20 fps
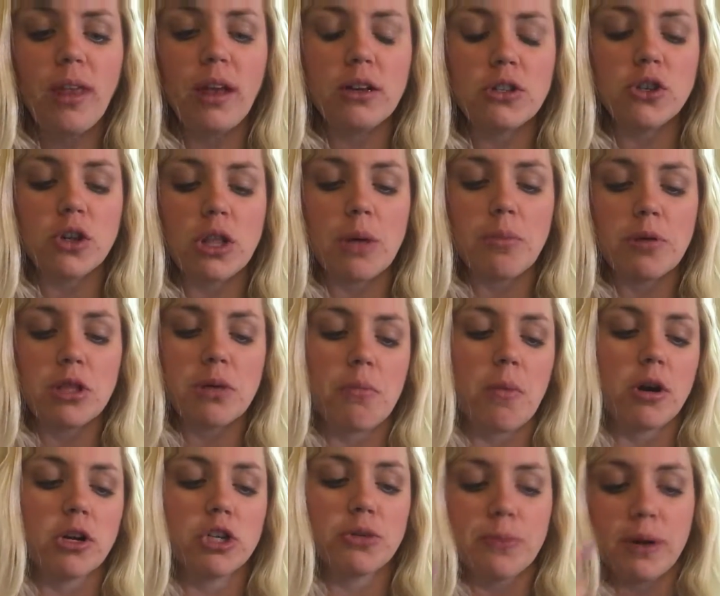So they put the
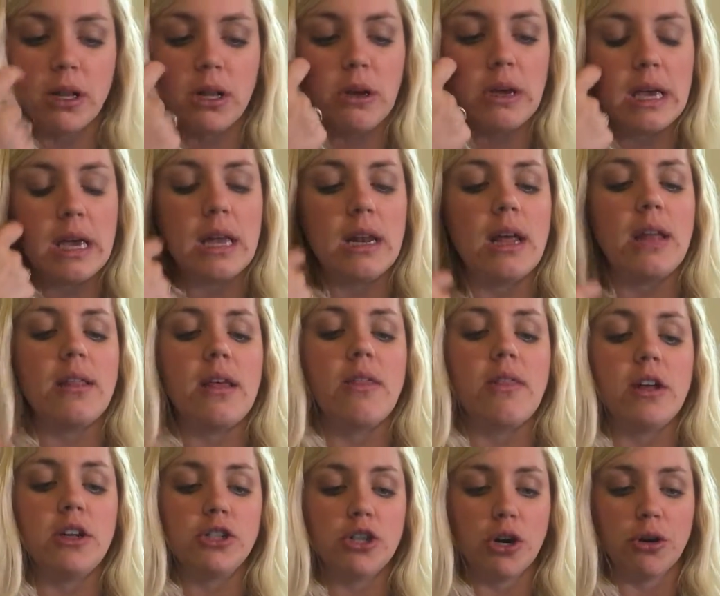marshmallow in and then
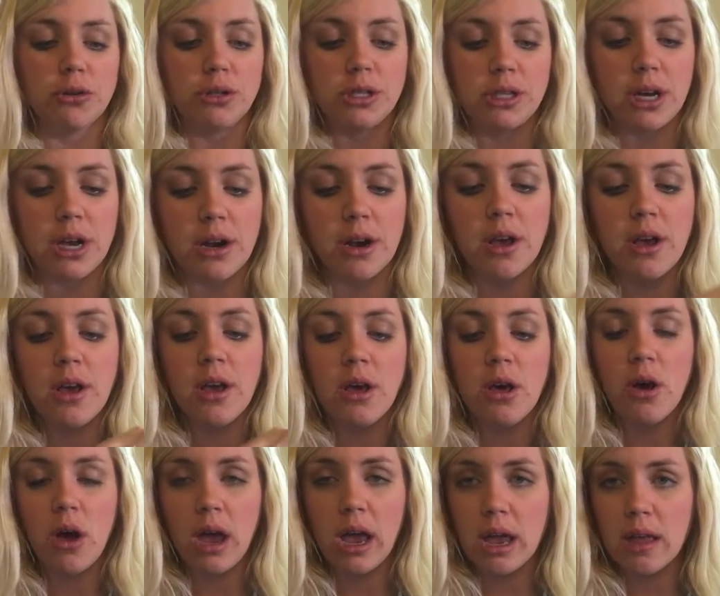they toast it
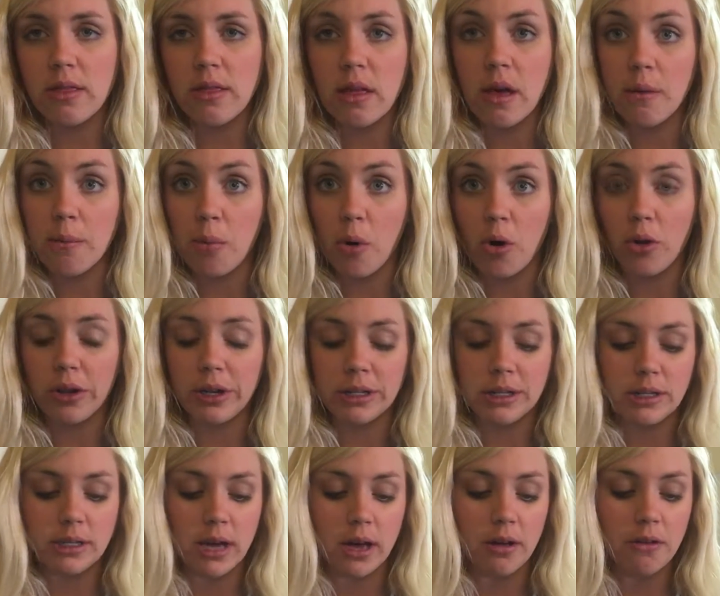in the bowl
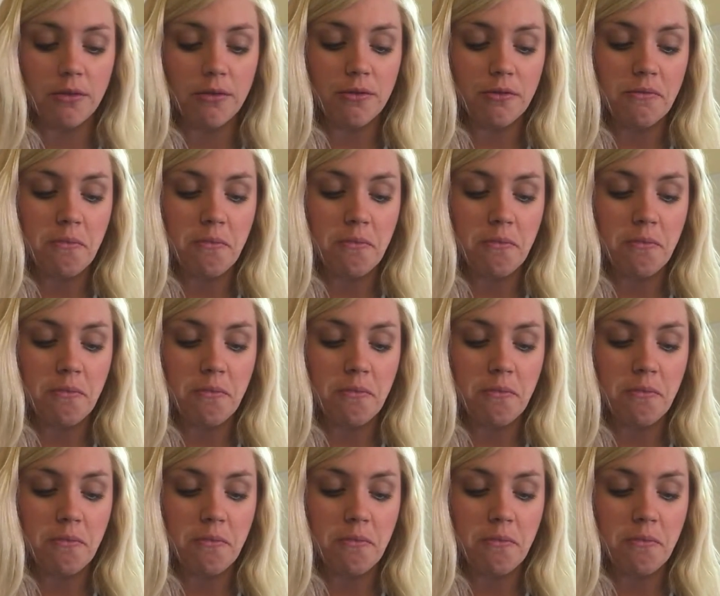itself.